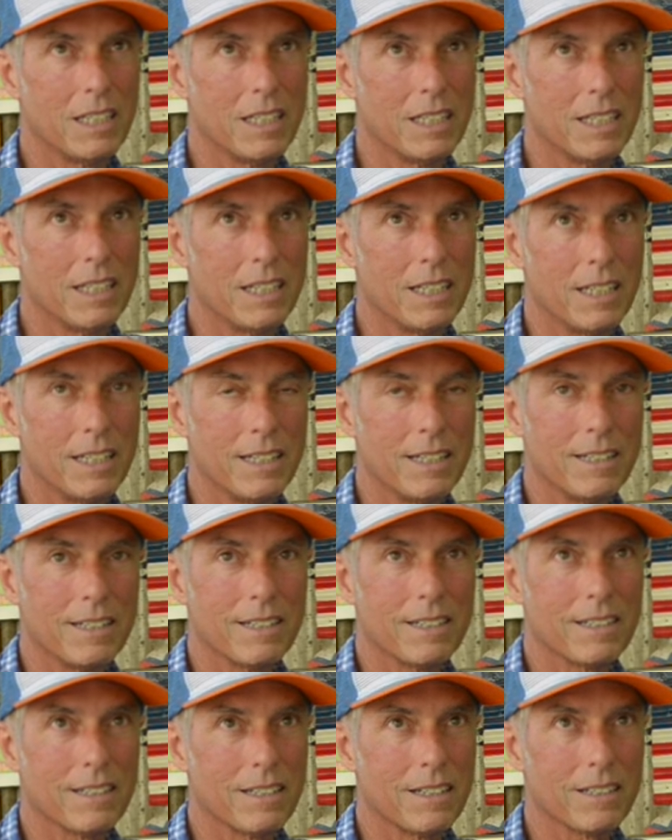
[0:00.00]
it
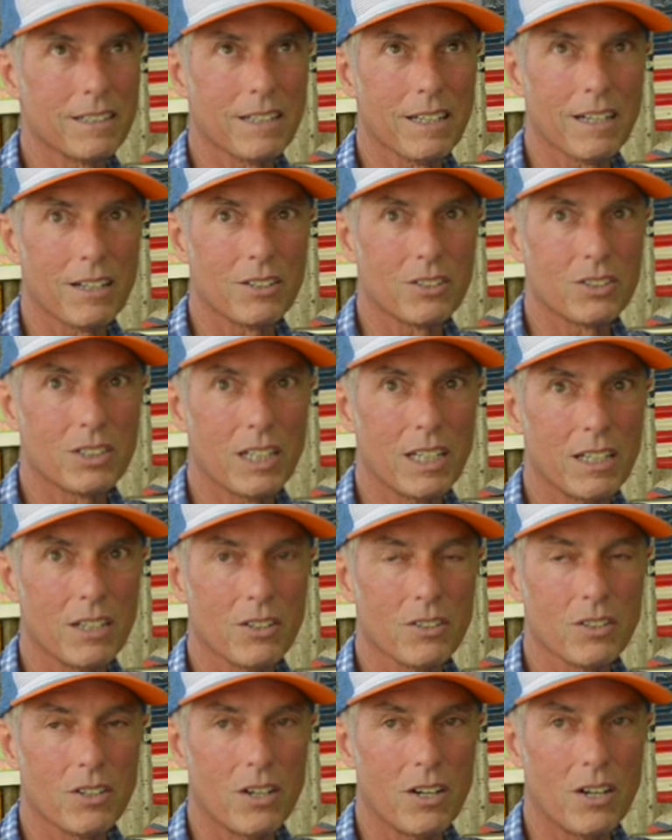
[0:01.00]
and then it kind of
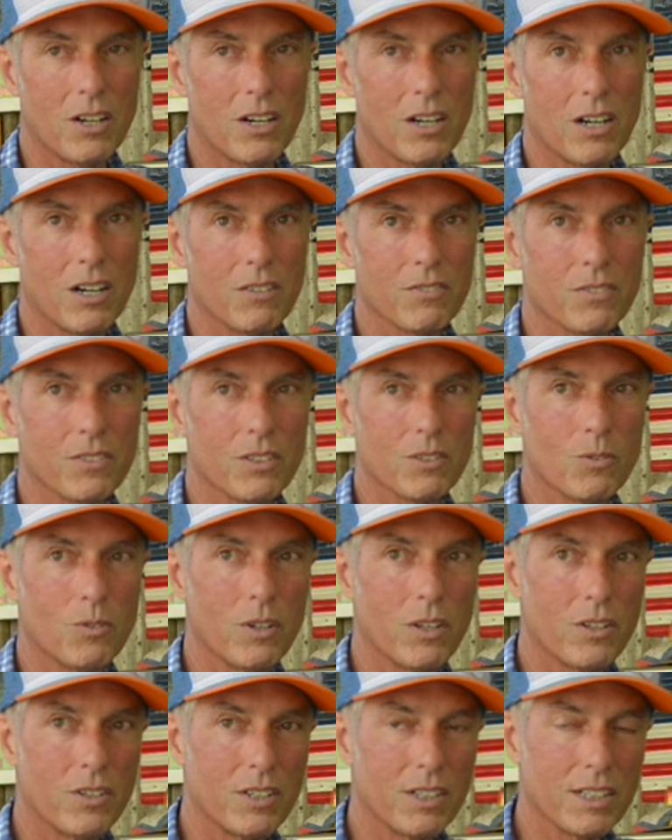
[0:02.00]
tailed off and the
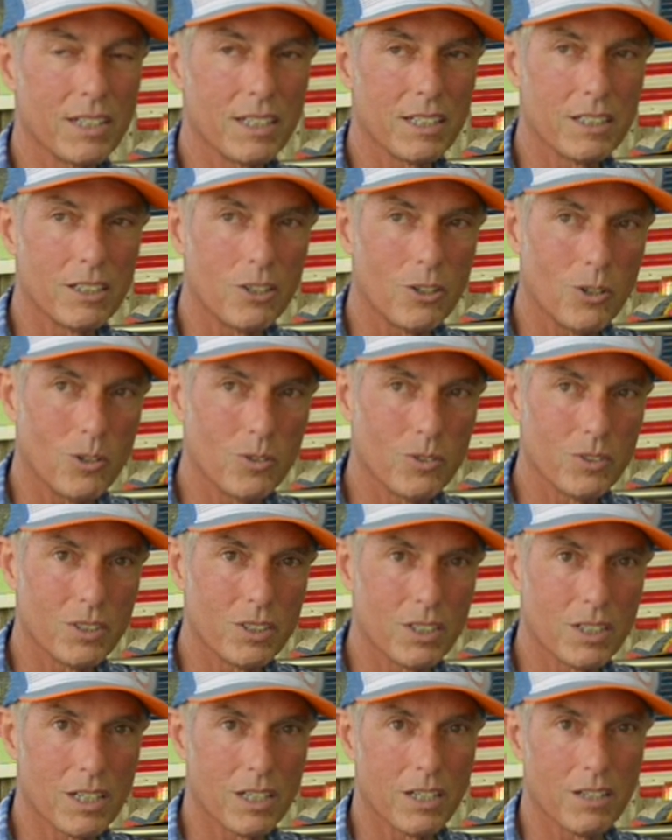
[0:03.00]
weather didn't get cold
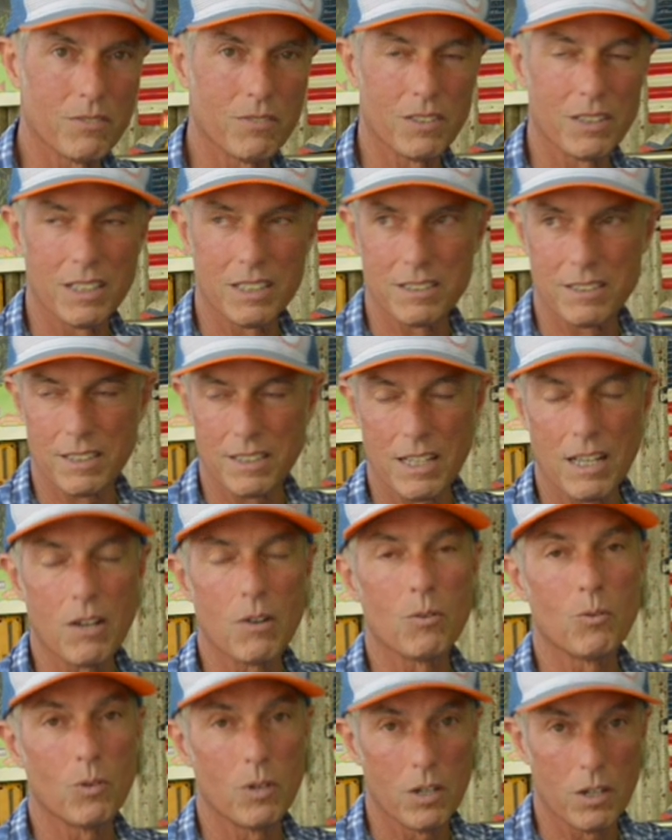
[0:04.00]
enough and things like that.
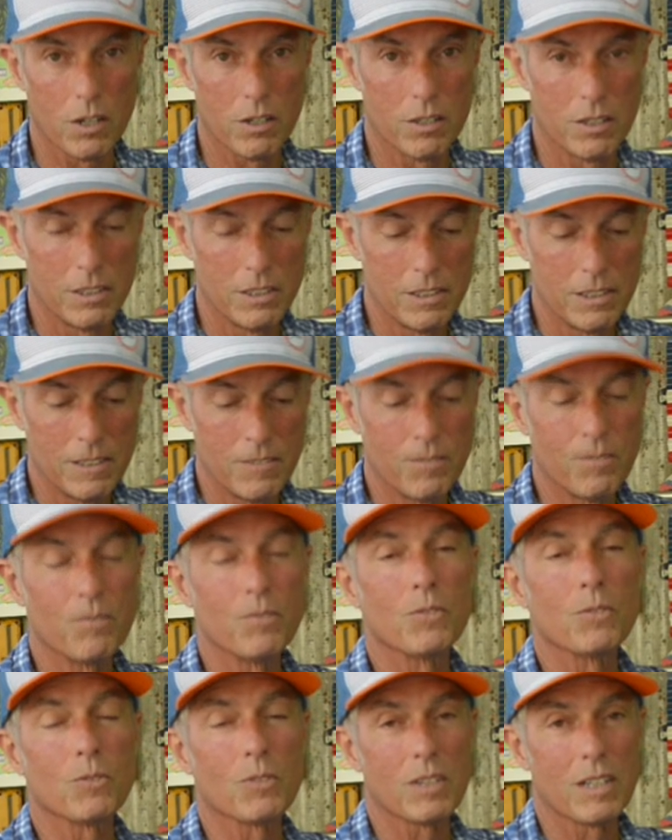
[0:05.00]
Well,
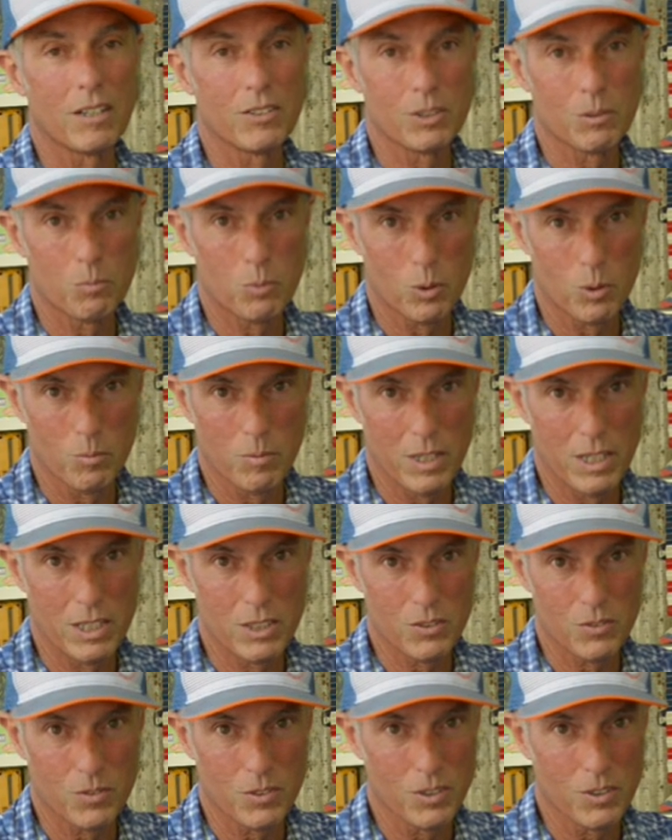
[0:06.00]
when I was at Port
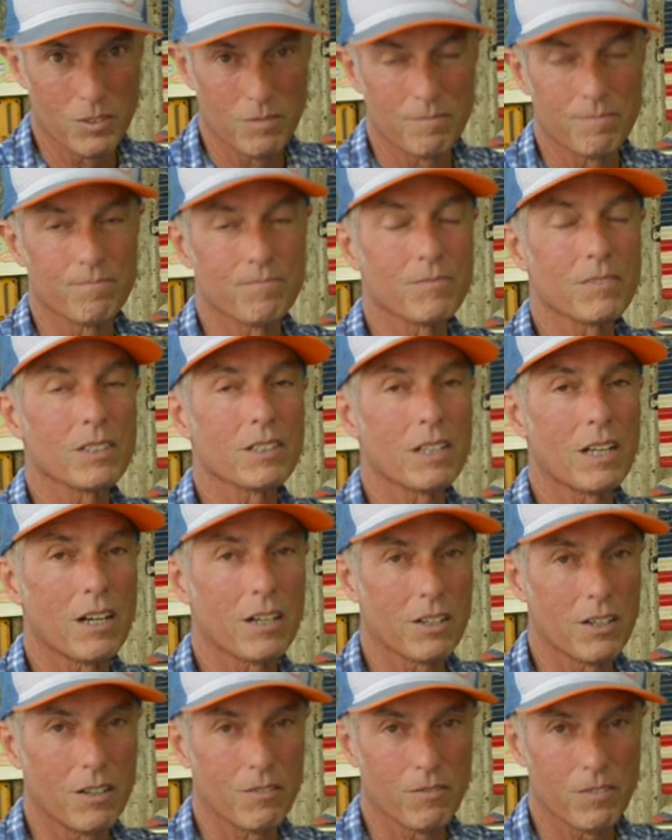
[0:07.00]
Mansfield, I
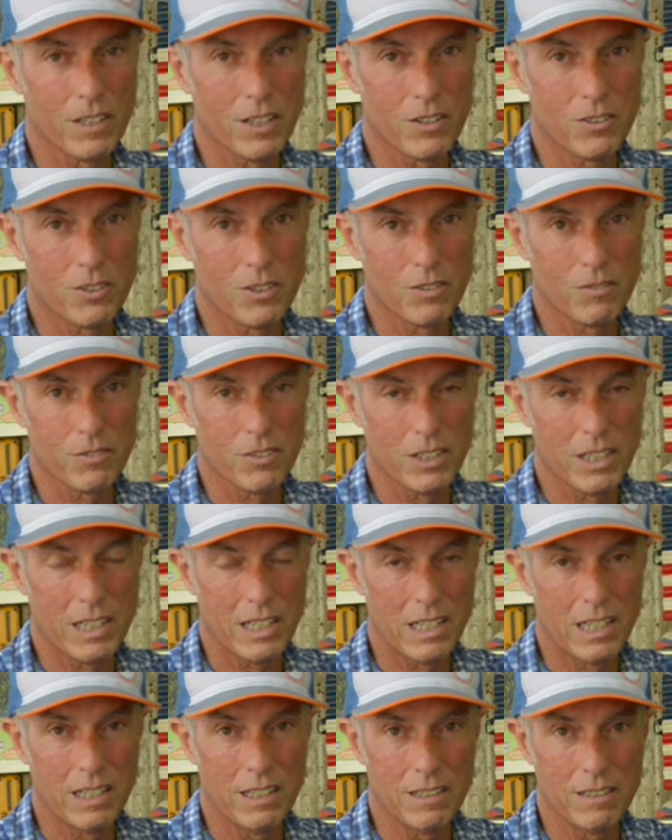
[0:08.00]
caught flounder on
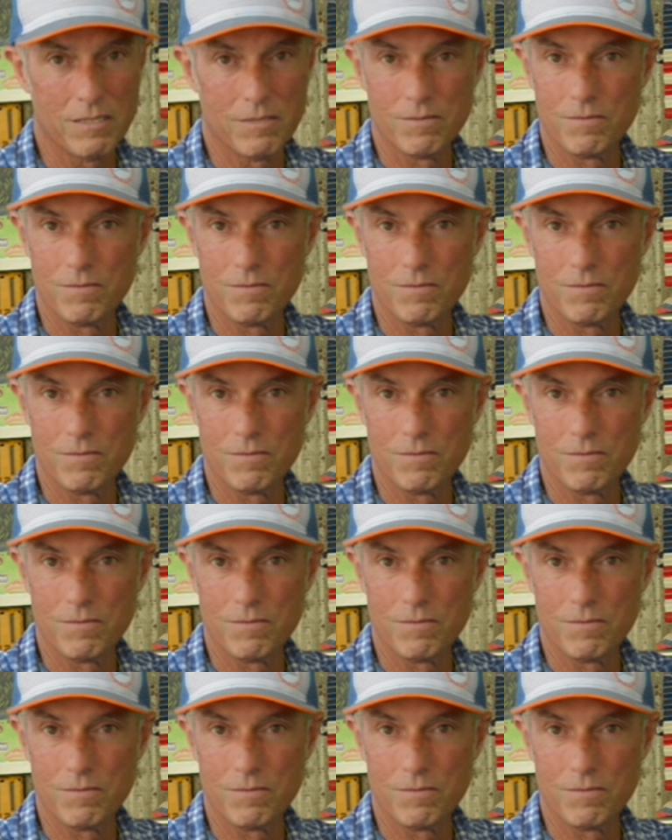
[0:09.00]
fly